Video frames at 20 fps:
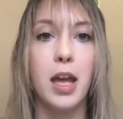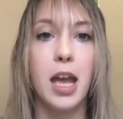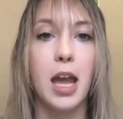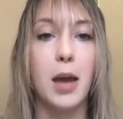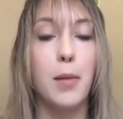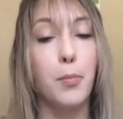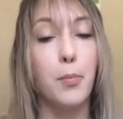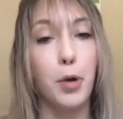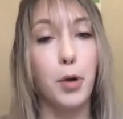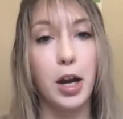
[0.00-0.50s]

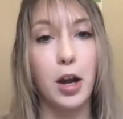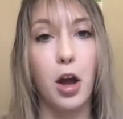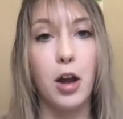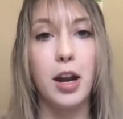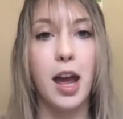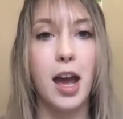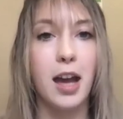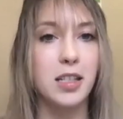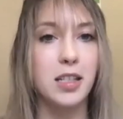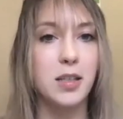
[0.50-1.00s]
and bring
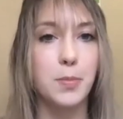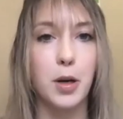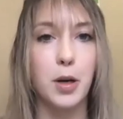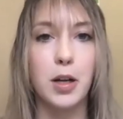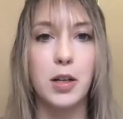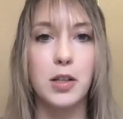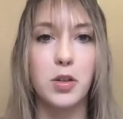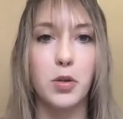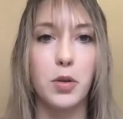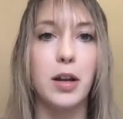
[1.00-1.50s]
on
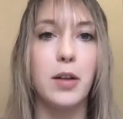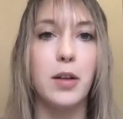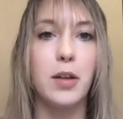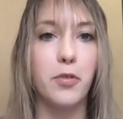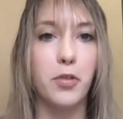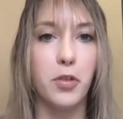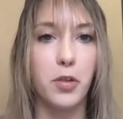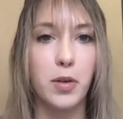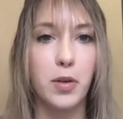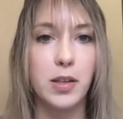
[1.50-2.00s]
experts or
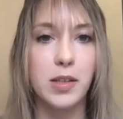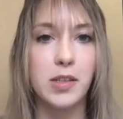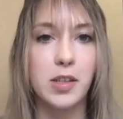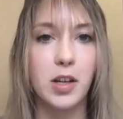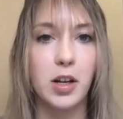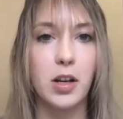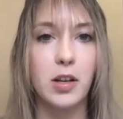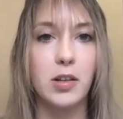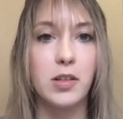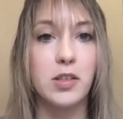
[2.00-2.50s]

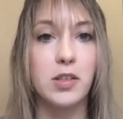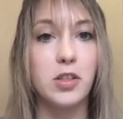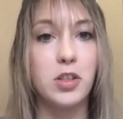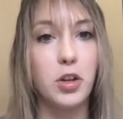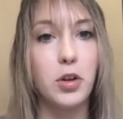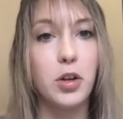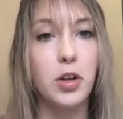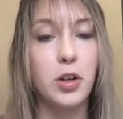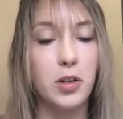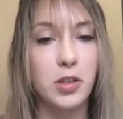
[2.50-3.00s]
influencers to
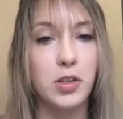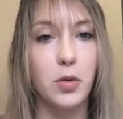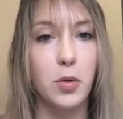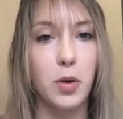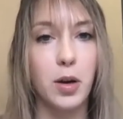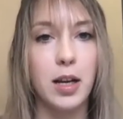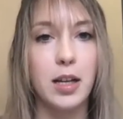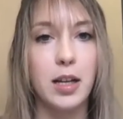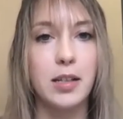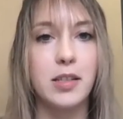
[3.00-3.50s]
your
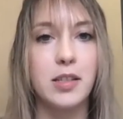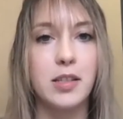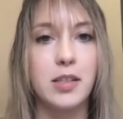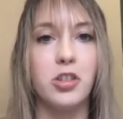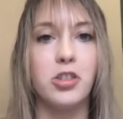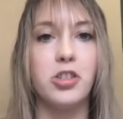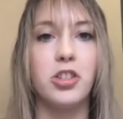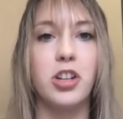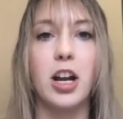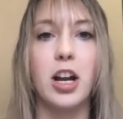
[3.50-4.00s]
stories to
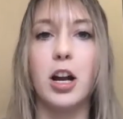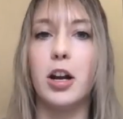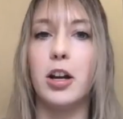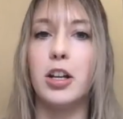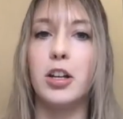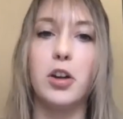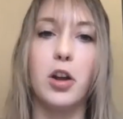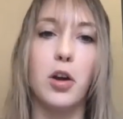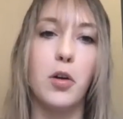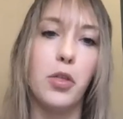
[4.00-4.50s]
share,
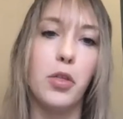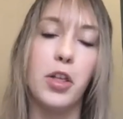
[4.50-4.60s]
you know,